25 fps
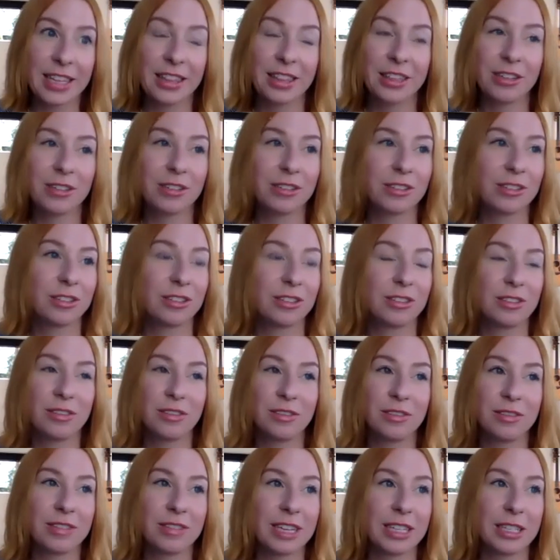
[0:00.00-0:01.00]
there's
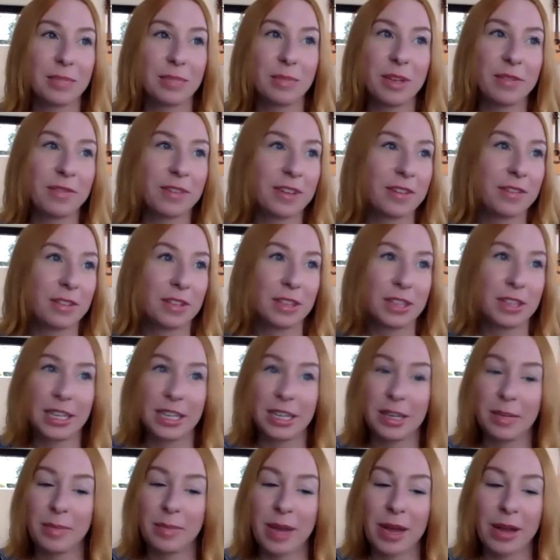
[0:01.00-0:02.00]
that's my favorite
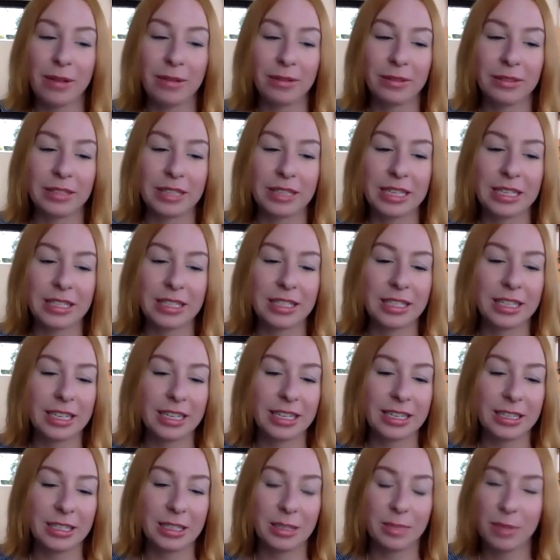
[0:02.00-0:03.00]
thing about this
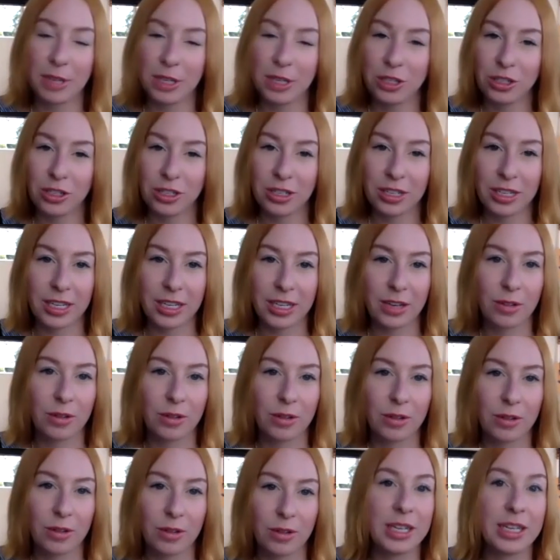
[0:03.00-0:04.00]
city, especially or
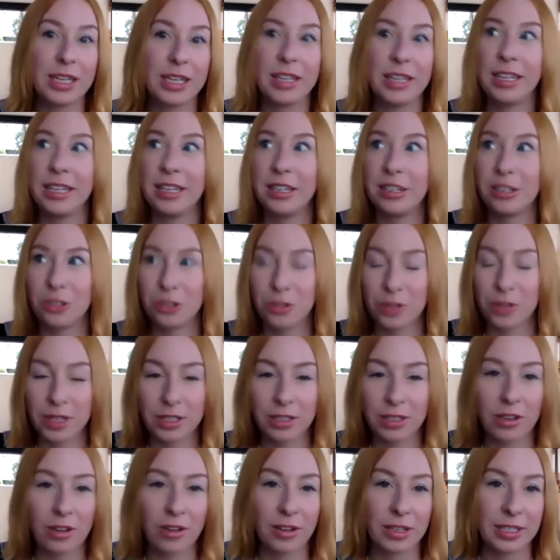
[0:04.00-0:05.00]
being in the industry as
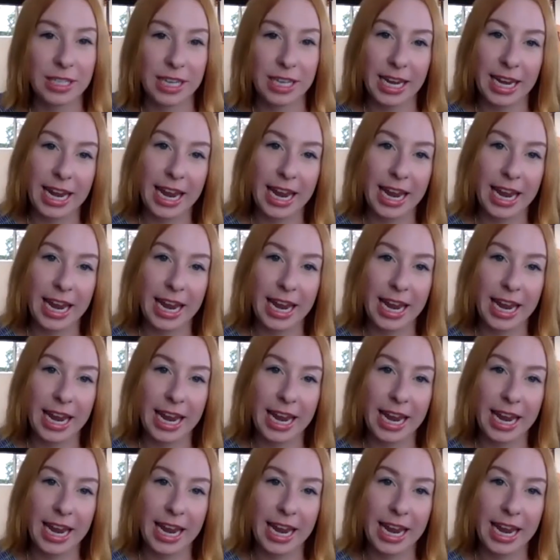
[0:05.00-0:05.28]
long as I